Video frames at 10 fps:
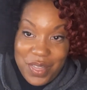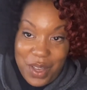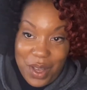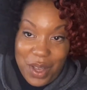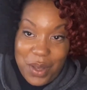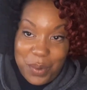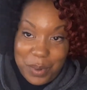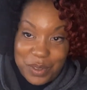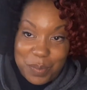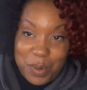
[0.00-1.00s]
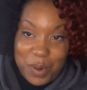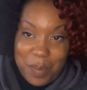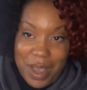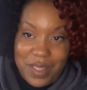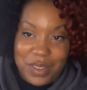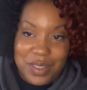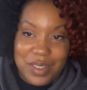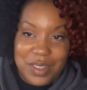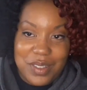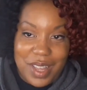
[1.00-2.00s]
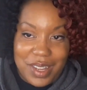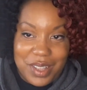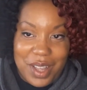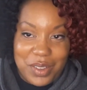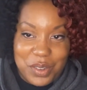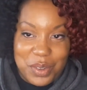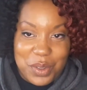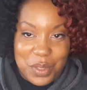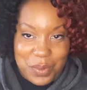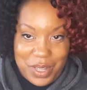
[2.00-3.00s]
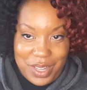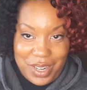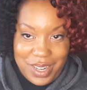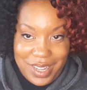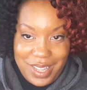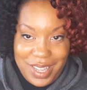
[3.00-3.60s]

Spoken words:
The Whisper Man. This is a psychological thriller.